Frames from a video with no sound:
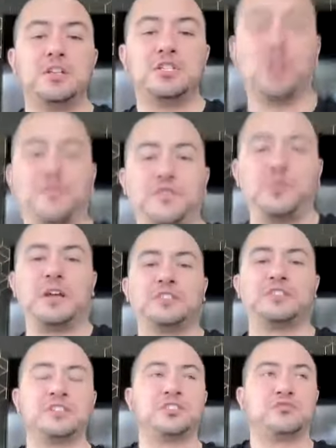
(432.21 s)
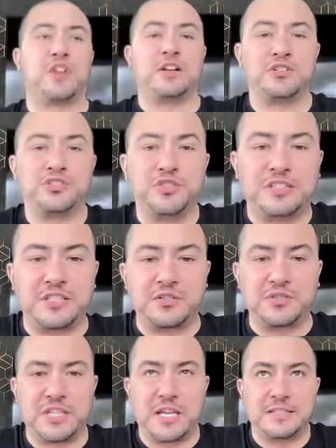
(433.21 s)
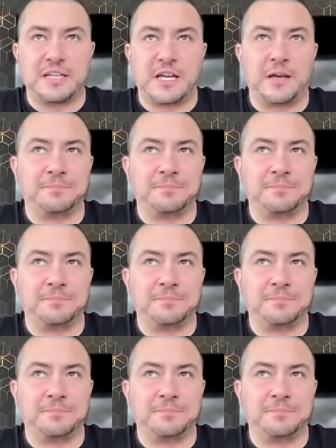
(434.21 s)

So if you went on to Rhino Street and you said,